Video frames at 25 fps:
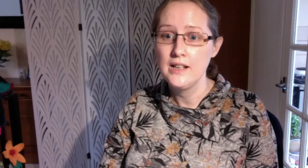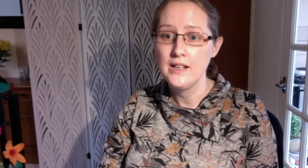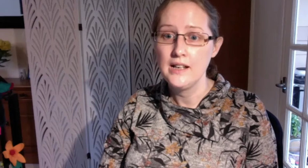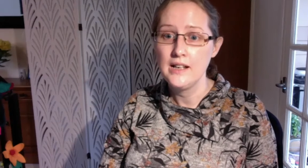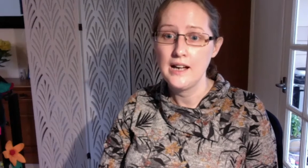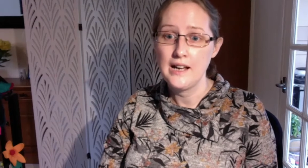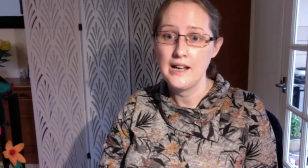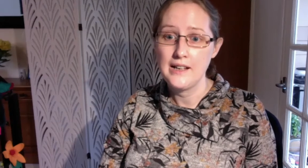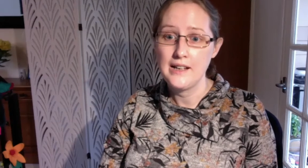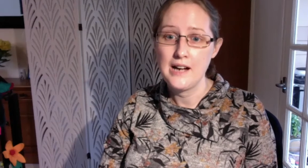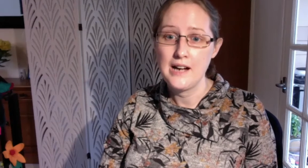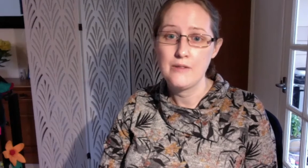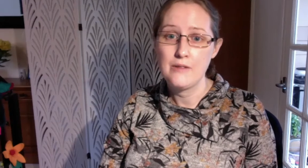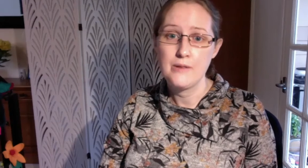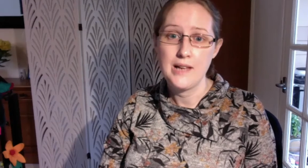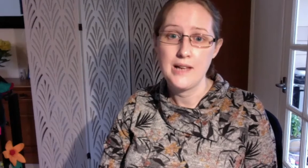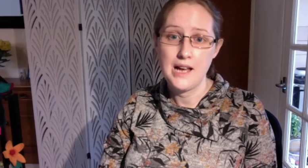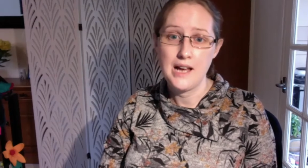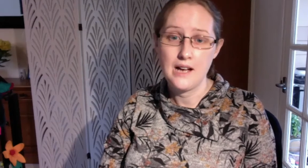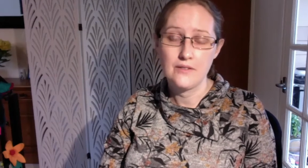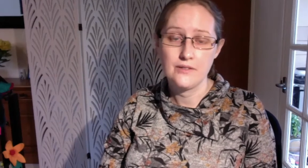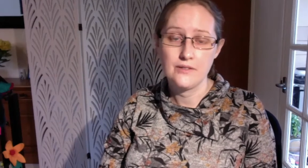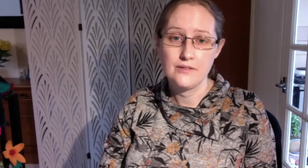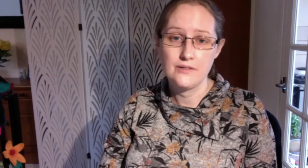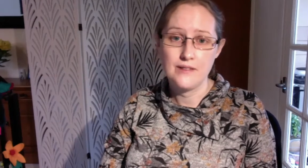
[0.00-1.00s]
and now we
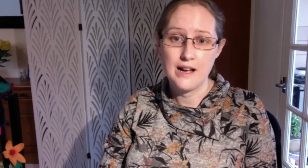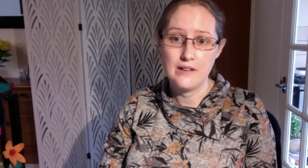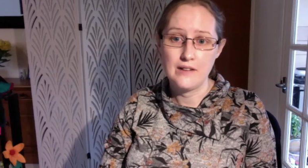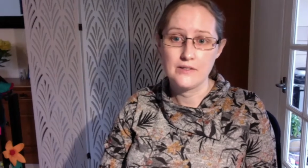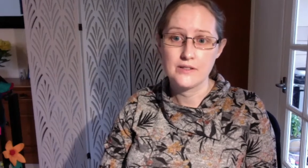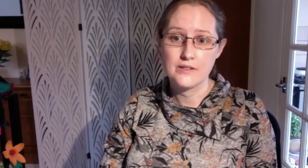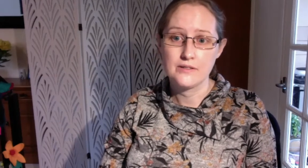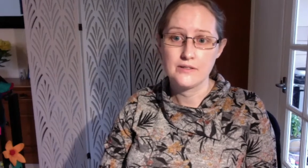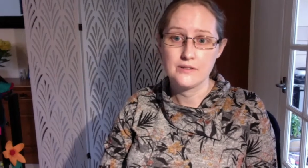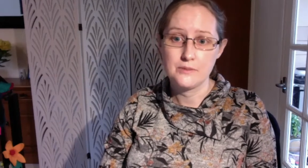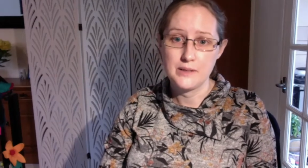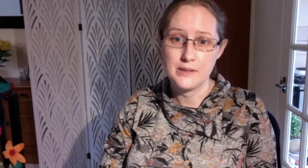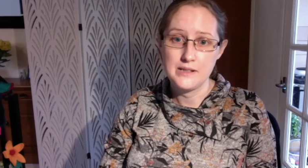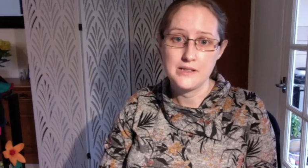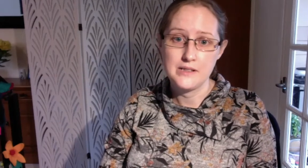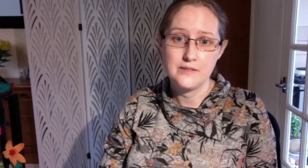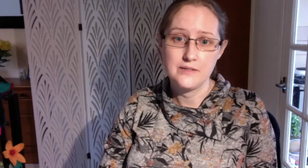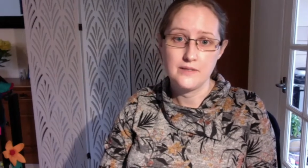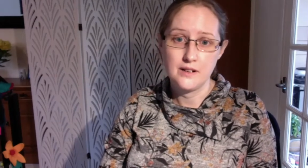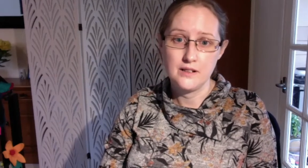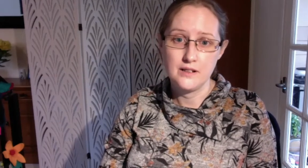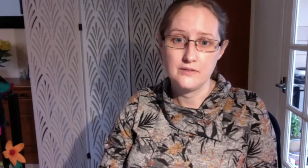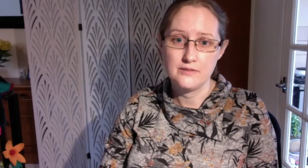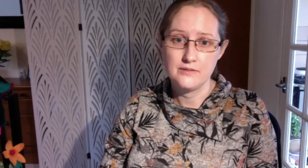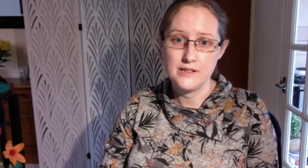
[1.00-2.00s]
have around
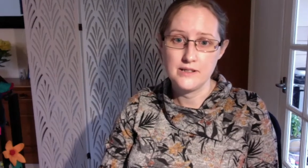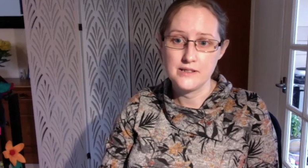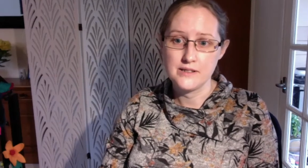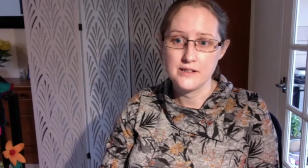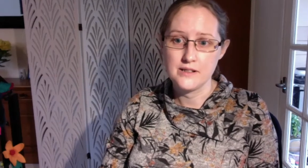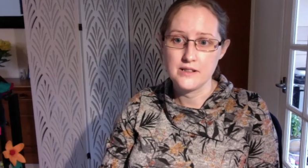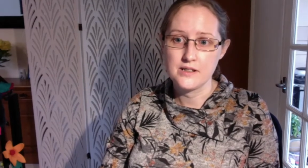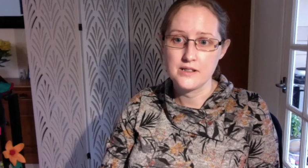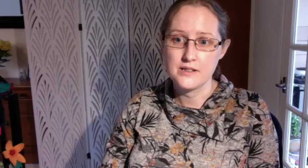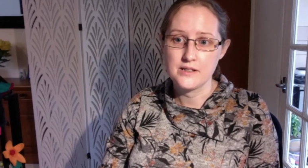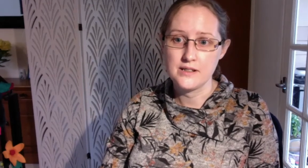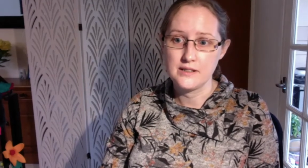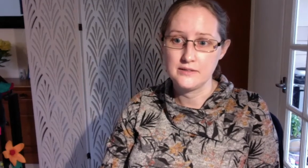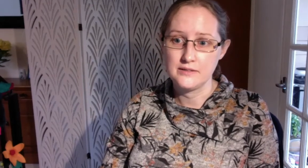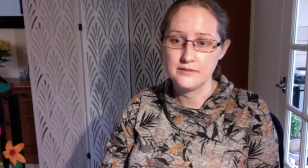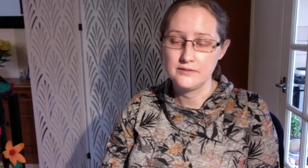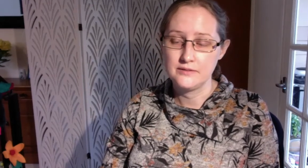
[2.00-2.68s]
25 research staff.